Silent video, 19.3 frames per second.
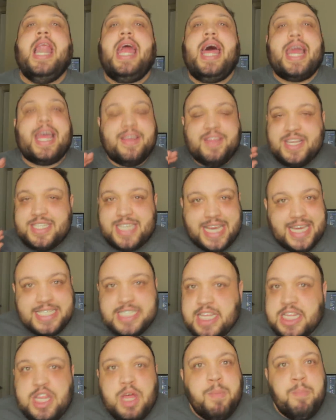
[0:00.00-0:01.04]
Like, this
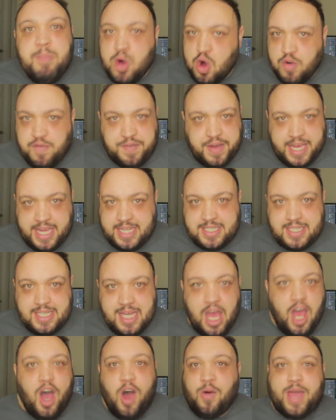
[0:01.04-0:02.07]
isn't the
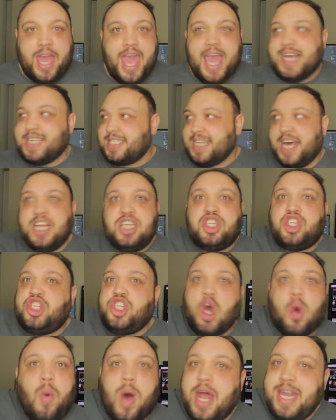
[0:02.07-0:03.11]
movies, okay? It's not a
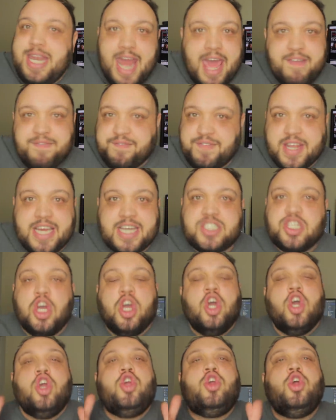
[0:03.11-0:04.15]
show on Netflix.
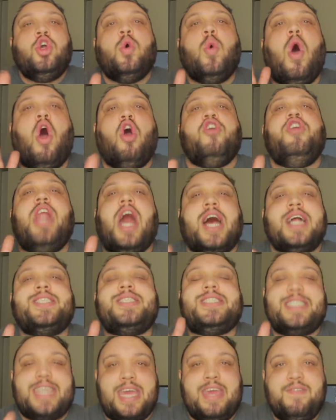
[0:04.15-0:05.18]
You are not
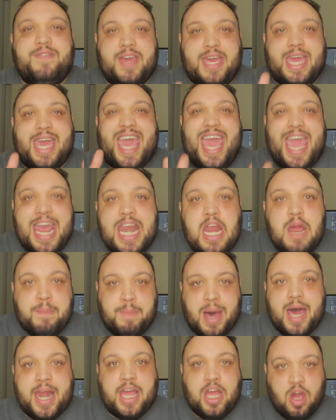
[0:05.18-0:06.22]
saving
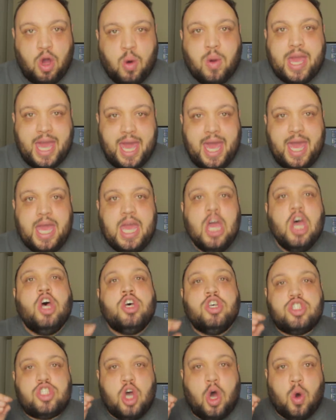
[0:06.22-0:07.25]
anybody, okay?
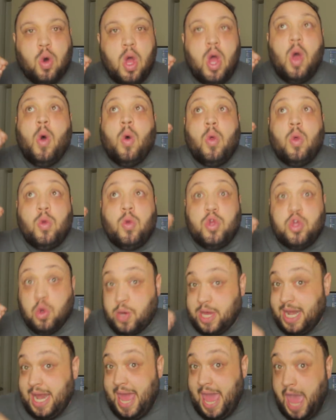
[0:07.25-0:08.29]
So you
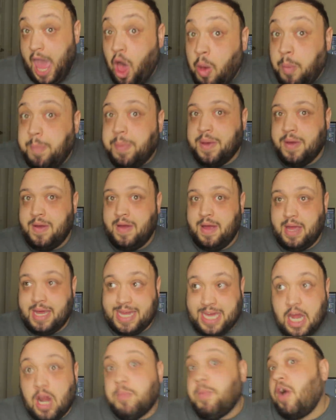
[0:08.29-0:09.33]
can help
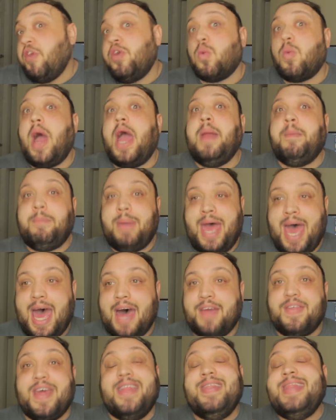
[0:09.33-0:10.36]
get them on the right
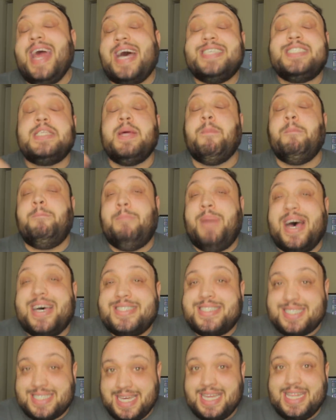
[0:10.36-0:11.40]
path and that's the
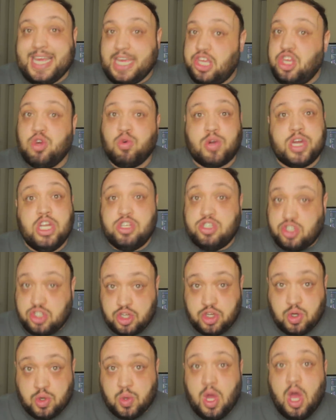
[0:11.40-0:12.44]
best thing that you can
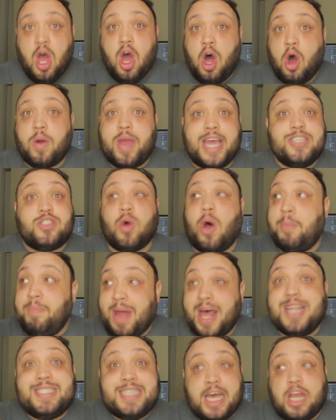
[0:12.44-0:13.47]
do okay so i'm
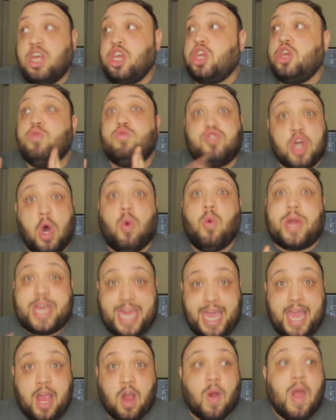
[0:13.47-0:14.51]
not telling you don't
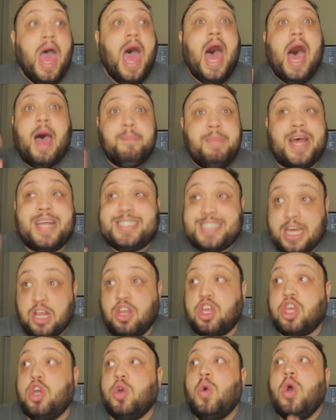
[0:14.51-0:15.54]
care i'm not
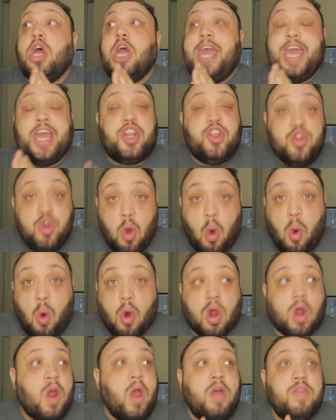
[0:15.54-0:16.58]
telling you
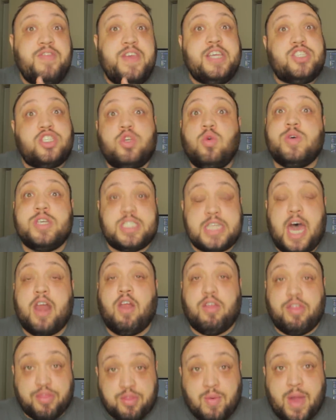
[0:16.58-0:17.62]
ignore these
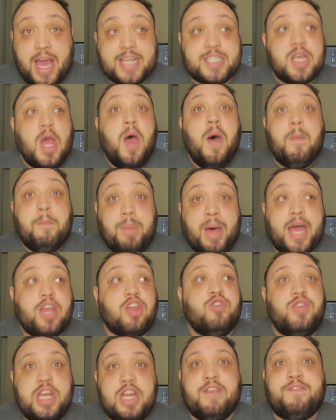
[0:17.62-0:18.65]
suicidal threats
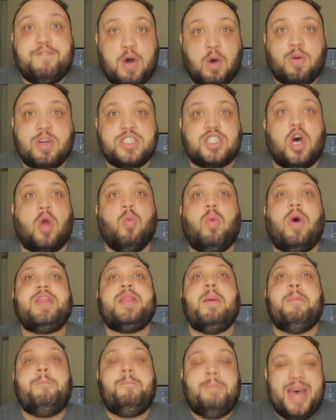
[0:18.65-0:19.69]
but you need to focus on
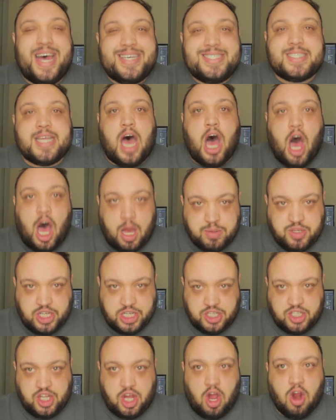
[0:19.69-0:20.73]
what the best
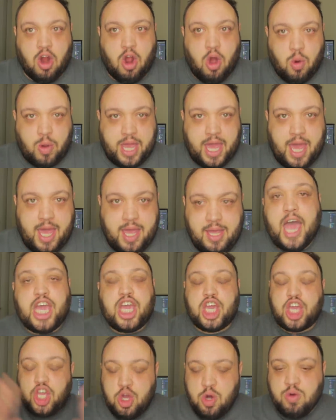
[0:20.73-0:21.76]
options are okay a
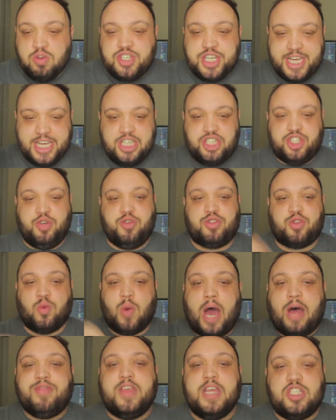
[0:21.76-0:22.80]
huge issue
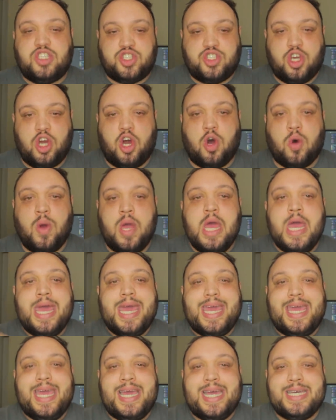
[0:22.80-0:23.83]
throughout this show
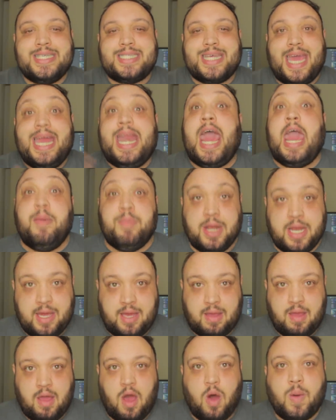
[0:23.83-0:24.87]
is
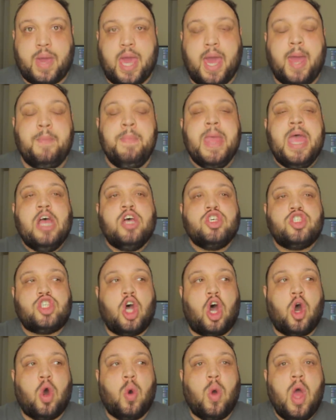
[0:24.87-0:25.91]
enabling okay
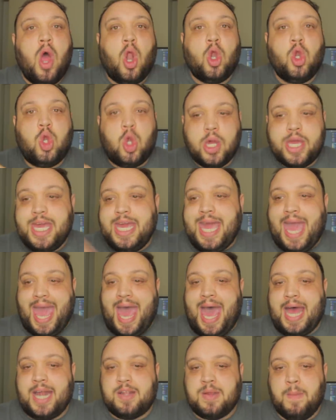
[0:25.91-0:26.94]
so looking
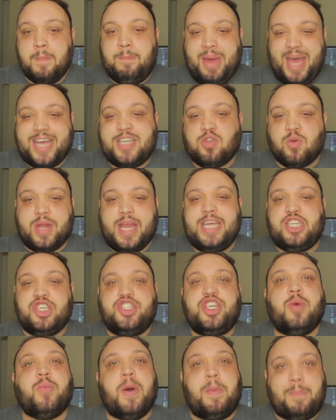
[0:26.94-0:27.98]
at beck's
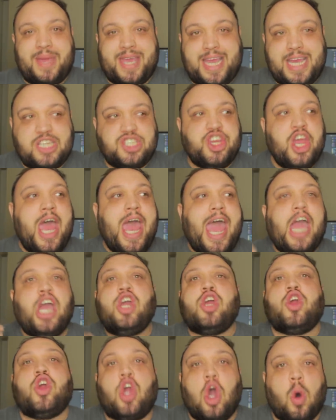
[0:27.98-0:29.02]
relationship with peach
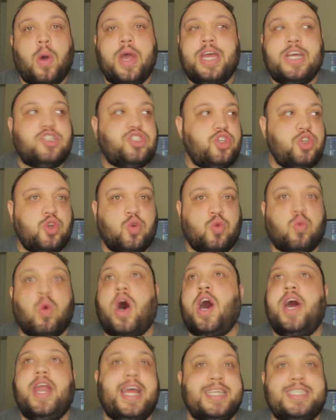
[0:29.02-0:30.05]
and going to
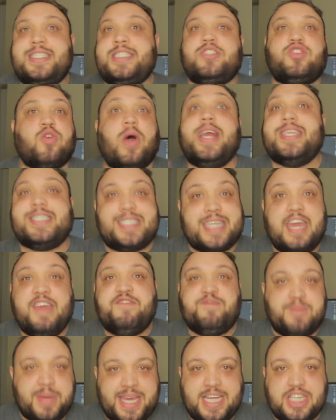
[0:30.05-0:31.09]
run and try to
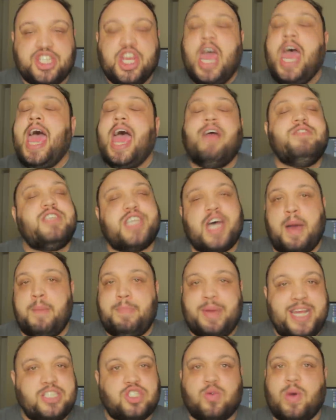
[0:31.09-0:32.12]
save peach every time
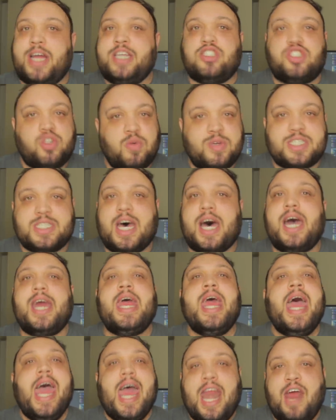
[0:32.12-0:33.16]
peach threatens
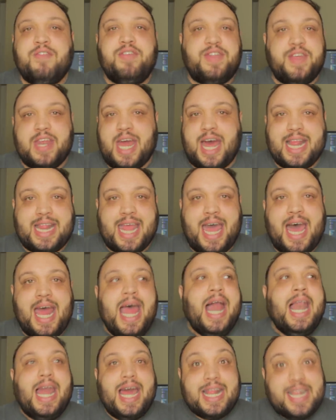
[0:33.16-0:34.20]
suicide and everything like
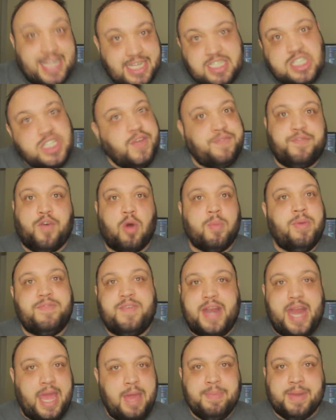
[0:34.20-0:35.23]
that like this is a form
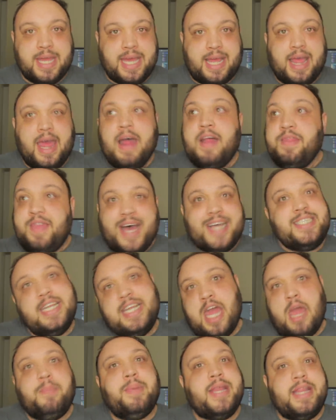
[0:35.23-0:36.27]
of enabling that's
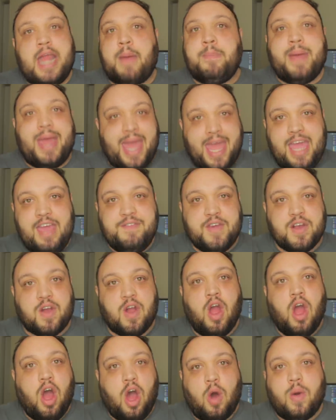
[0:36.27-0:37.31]
enabling that
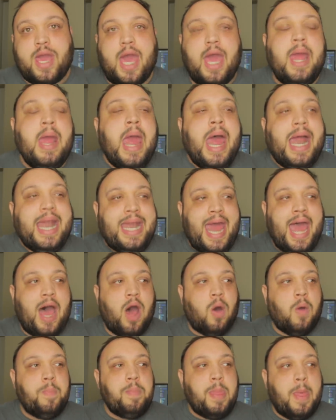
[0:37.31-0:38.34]
behavior okay now